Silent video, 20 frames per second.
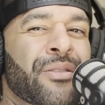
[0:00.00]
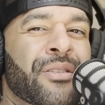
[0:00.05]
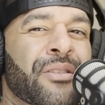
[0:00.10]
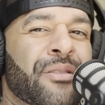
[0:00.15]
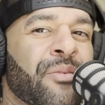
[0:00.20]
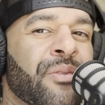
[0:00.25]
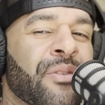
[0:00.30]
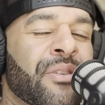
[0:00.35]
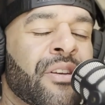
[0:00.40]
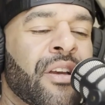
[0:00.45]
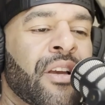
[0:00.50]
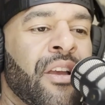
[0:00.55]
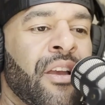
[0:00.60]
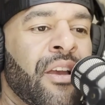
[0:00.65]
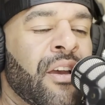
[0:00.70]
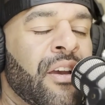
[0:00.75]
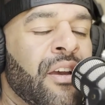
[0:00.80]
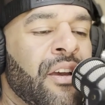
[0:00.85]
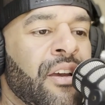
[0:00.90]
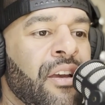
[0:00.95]
those
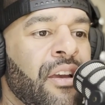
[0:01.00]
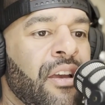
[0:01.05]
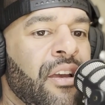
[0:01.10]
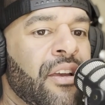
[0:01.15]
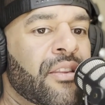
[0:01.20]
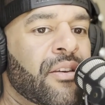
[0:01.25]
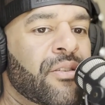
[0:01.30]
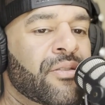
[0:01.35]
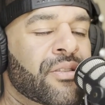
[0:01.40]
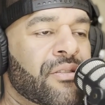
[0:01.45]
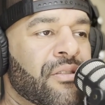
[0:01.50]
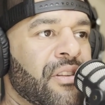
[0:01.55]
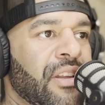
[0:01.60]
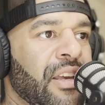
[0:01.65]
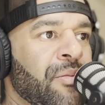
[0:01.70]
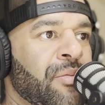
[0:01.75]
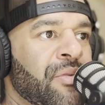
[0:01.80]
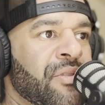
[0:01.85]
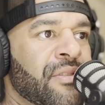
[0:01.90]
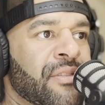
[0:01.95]
are
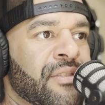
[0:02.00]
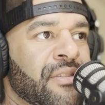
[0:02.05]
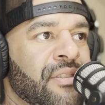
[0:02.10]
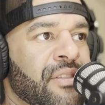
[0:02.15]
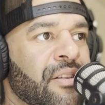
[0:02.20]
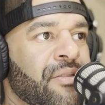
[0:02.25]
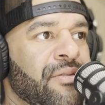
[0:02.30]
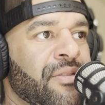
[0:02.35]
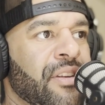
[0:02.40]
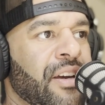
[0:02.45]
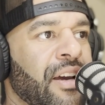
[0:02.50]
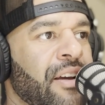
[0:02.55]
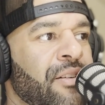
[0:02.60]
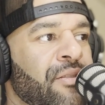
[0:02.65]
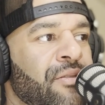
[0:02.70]
labels and stuff that